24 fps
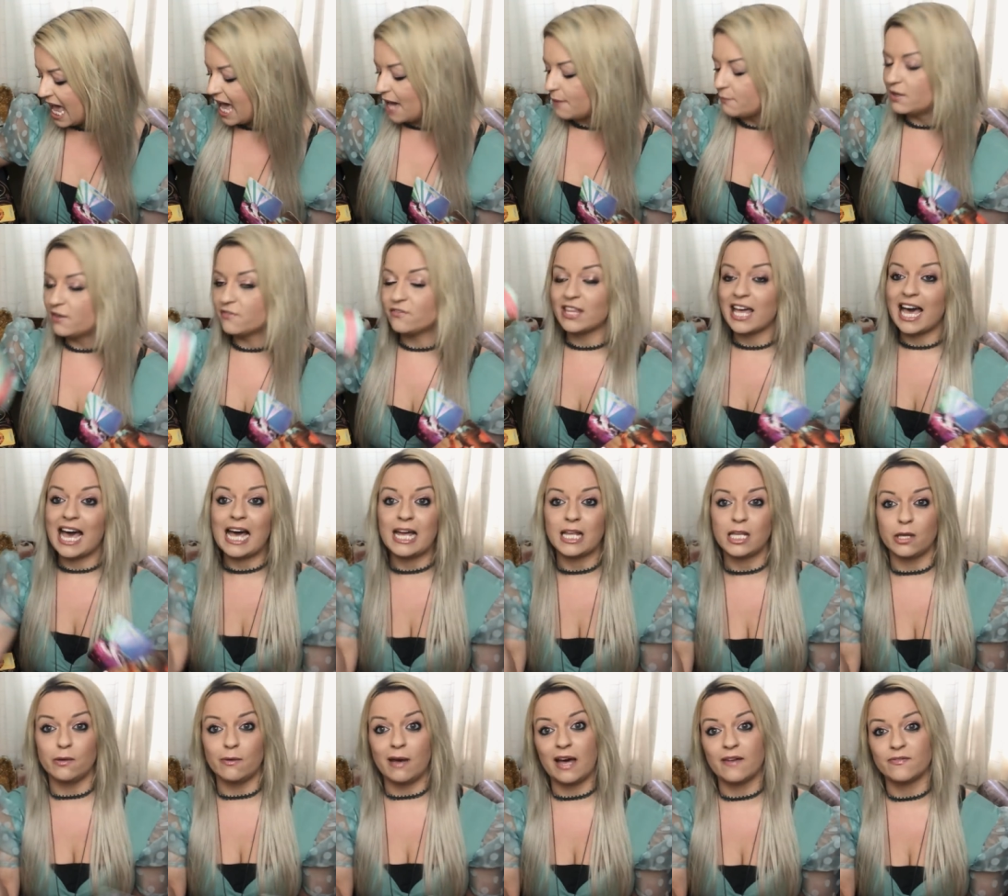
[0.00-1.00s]
And with that,
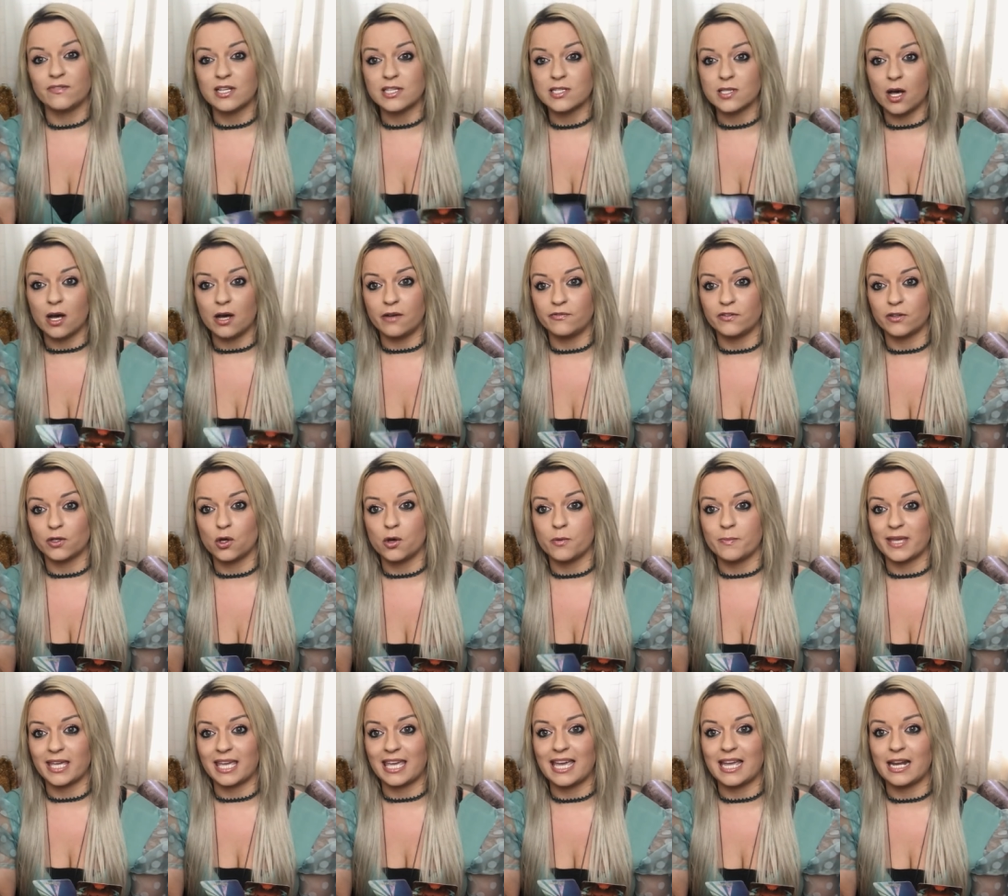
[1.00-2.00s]
you have this offer
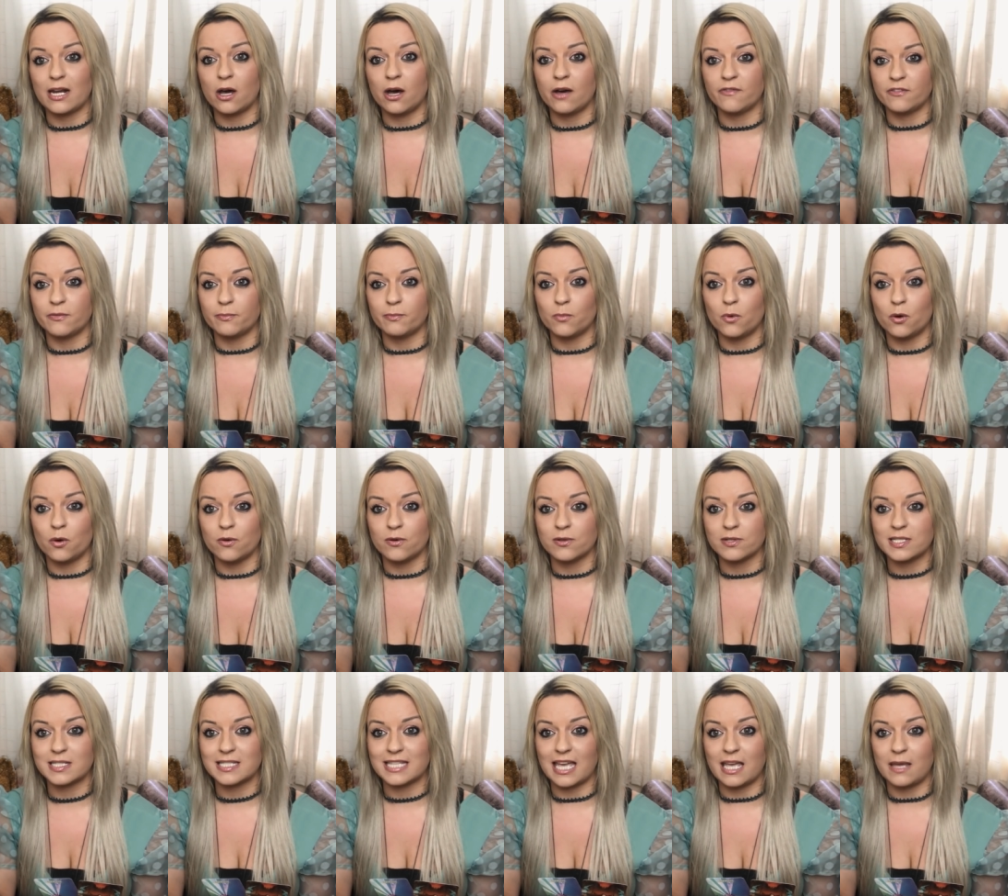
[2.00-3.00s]
coming in of a more
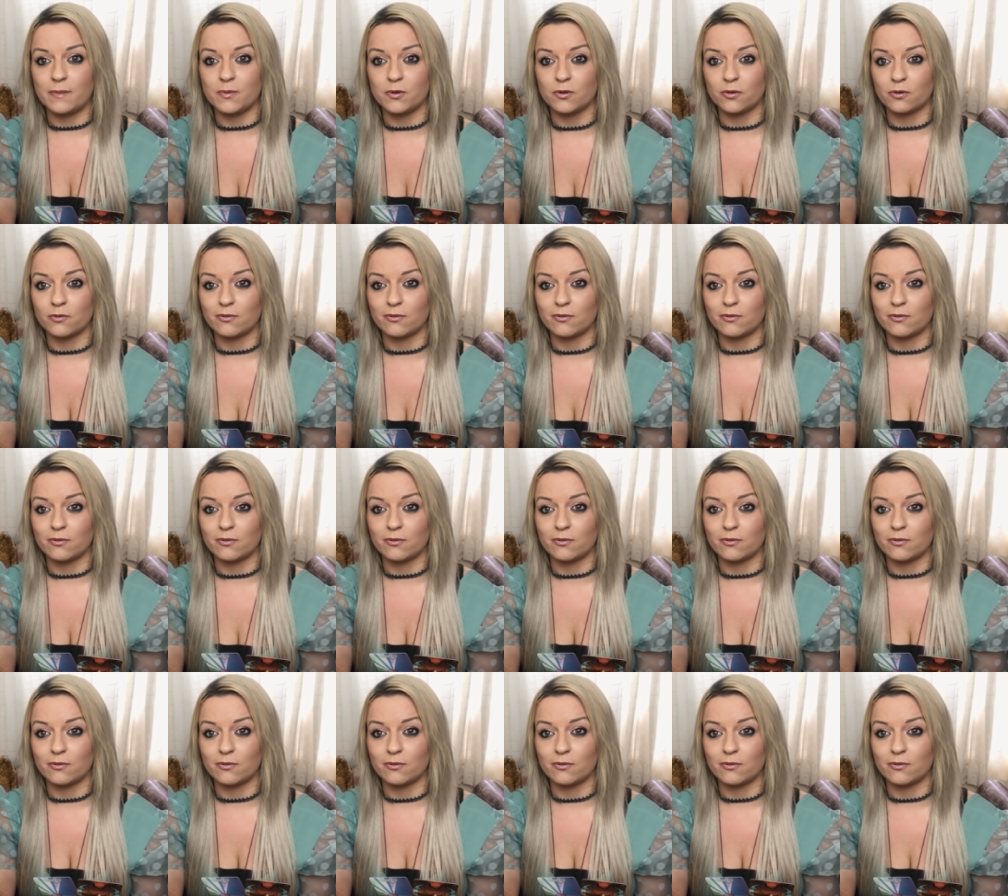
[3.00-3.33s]
stable,